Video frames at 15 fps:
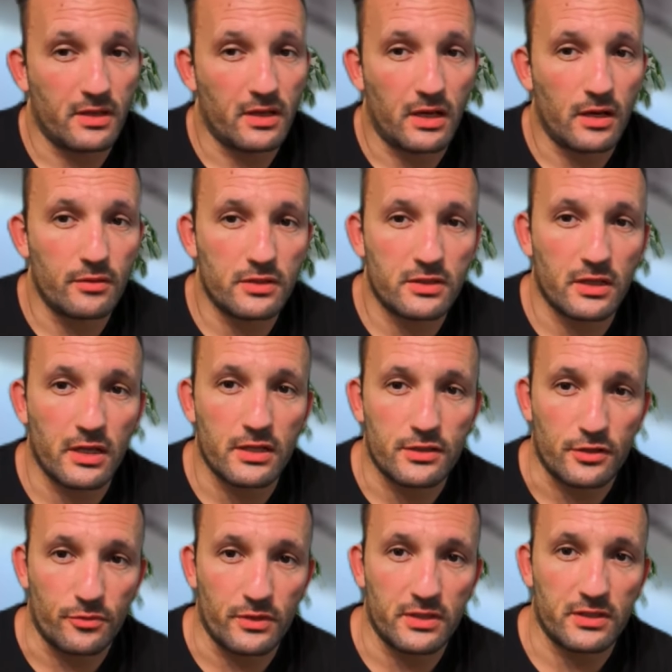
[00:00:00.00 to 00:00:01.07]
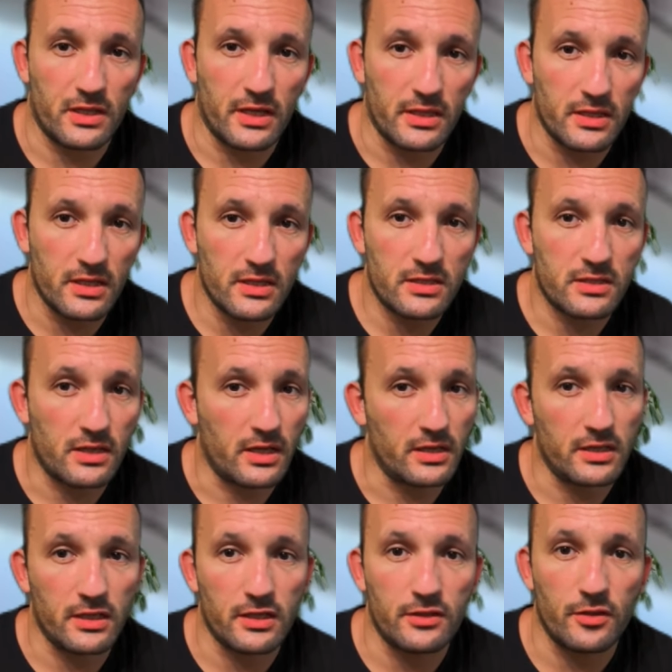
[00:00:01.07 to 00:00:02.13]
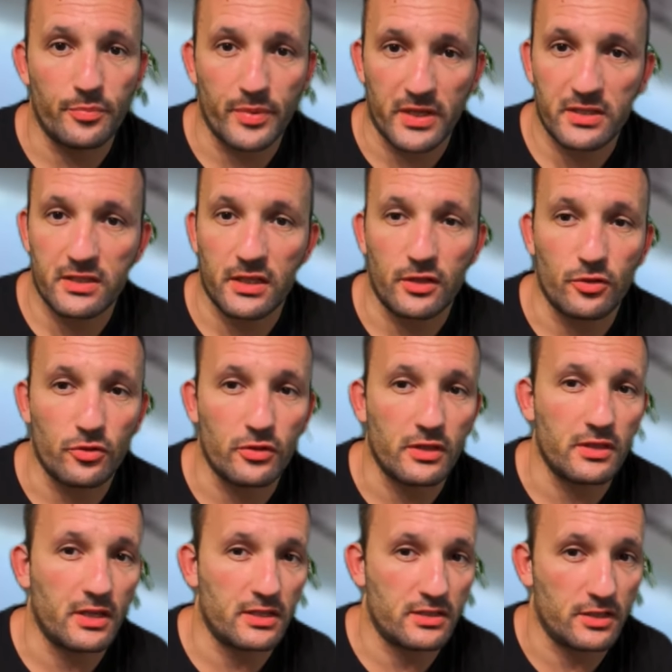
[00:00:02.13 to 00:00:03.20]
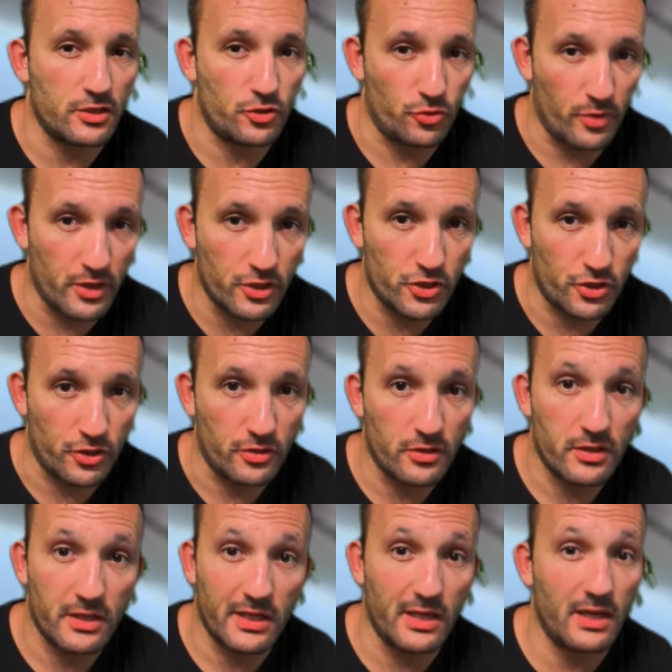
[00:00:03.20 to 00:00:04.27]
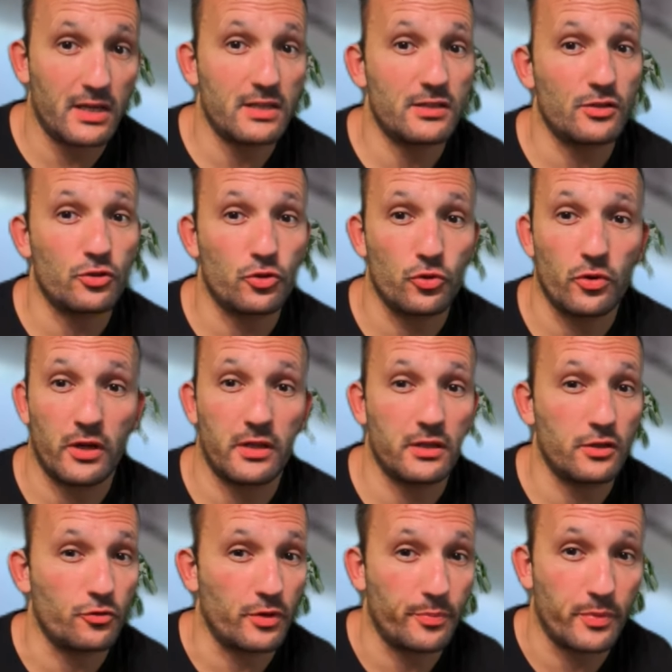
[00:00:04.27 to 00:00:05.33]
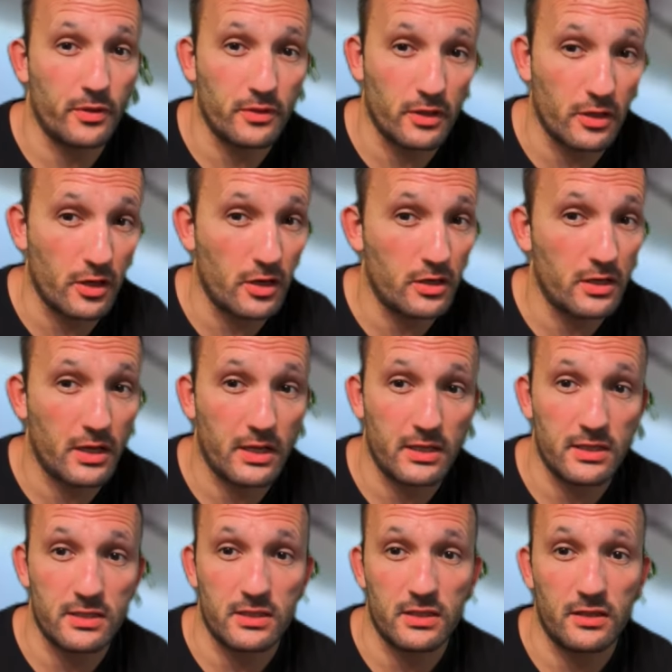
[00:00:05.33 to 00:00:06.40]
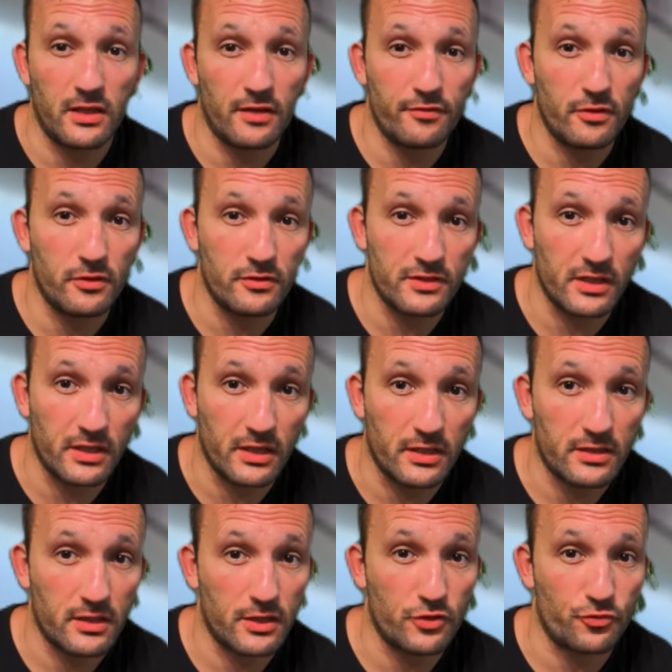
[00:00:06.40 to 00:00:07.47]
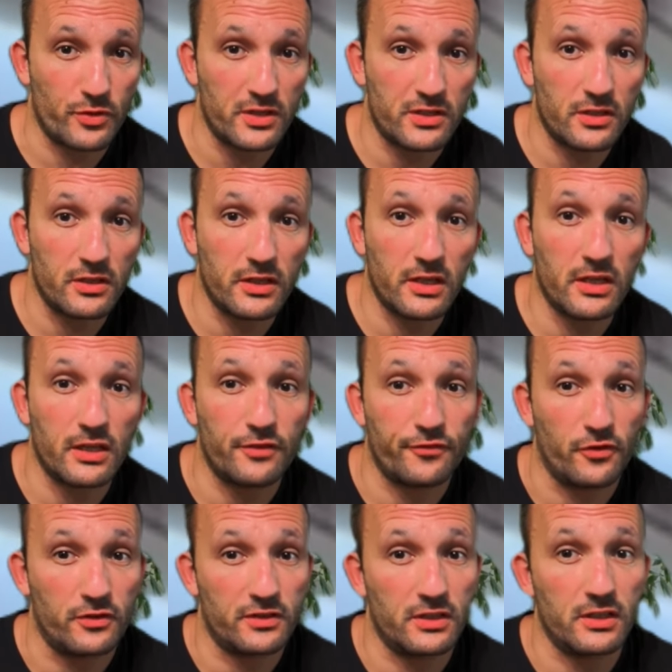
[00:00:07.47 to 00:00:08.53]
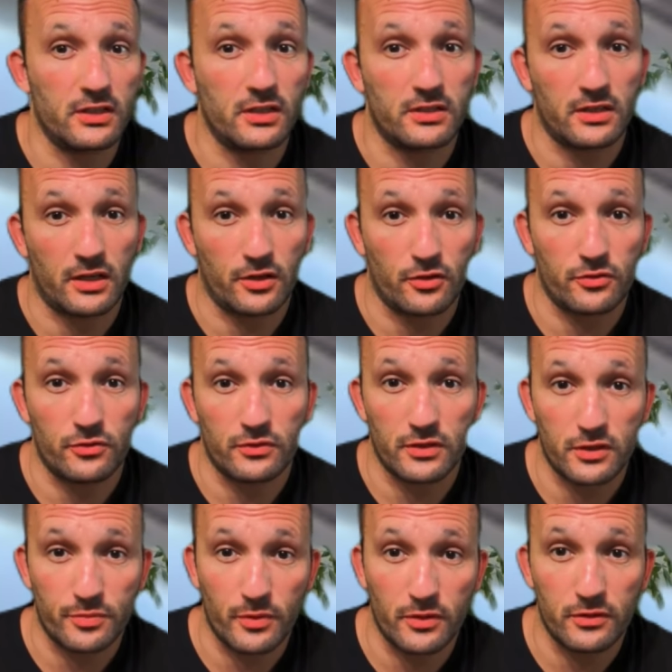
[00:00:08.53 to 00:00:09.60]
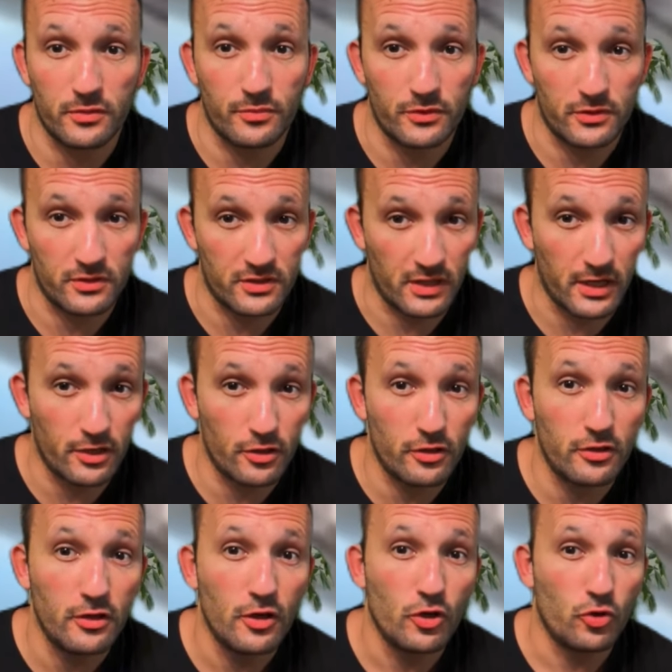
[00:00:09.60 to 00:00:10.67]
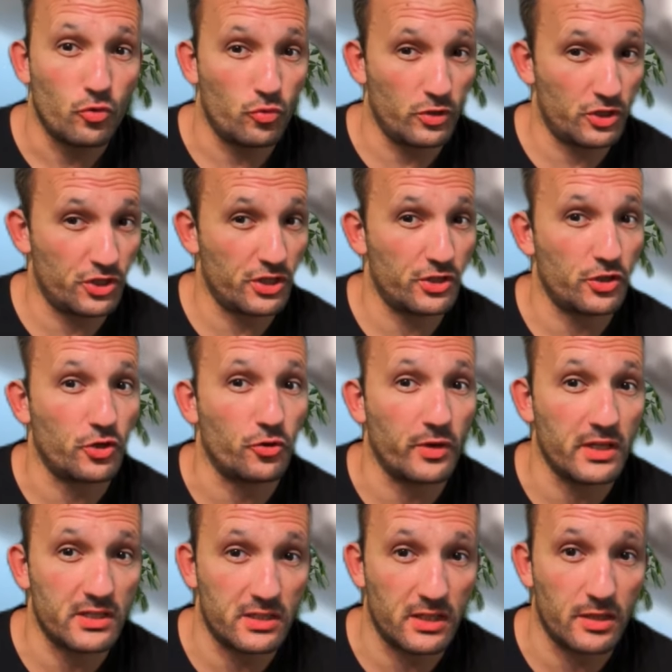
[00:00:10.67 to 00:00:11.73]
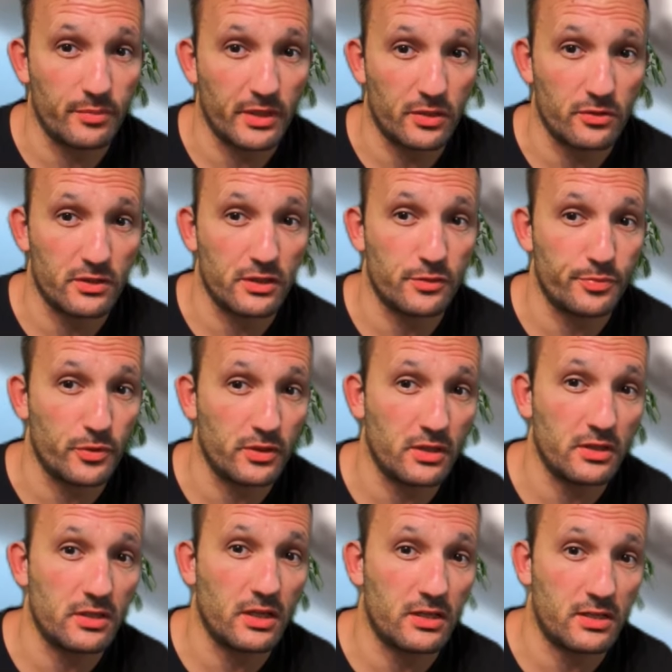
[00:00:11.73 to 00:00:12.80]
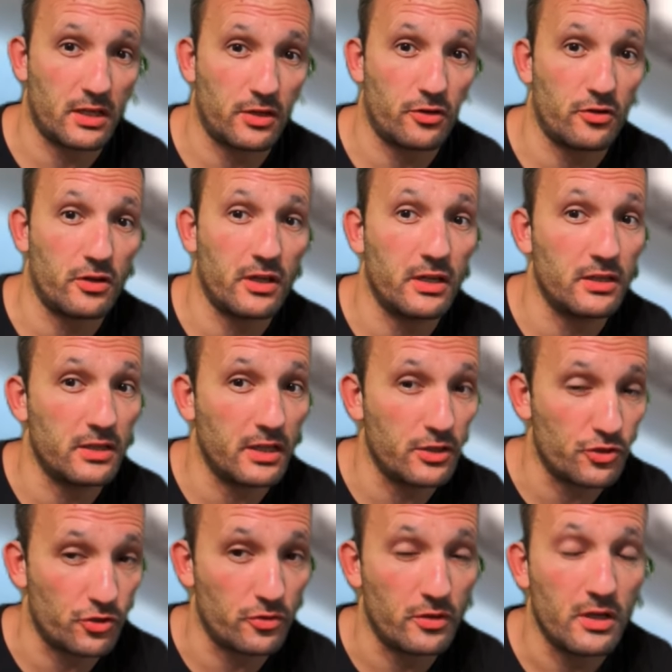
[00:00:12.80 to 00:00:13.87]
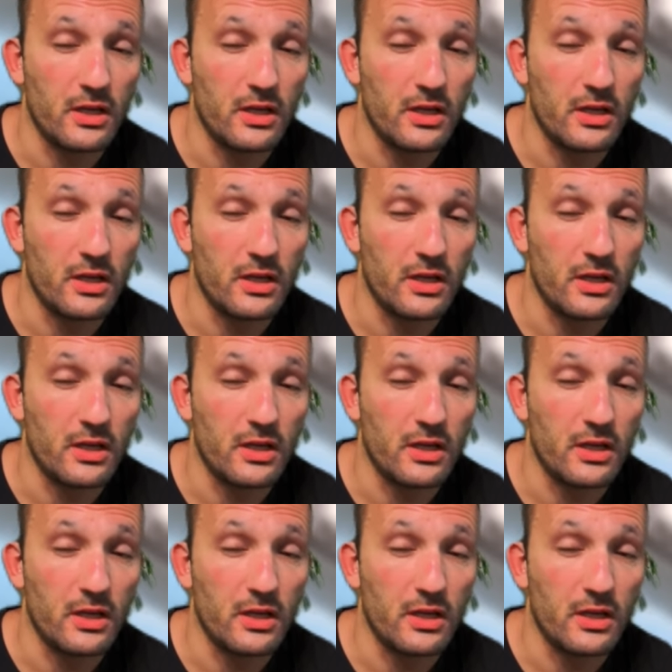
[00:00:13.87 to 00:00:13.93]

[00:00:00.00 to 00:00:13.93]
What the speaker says: I would say it's always like this, and he did the best he could in that situation. He has a two-handed grip on the gun, and he's never losing it. He's wrestling and forcing the attacker to dismount the motorcycle, which is a great thing because he's putting the attacker in danger.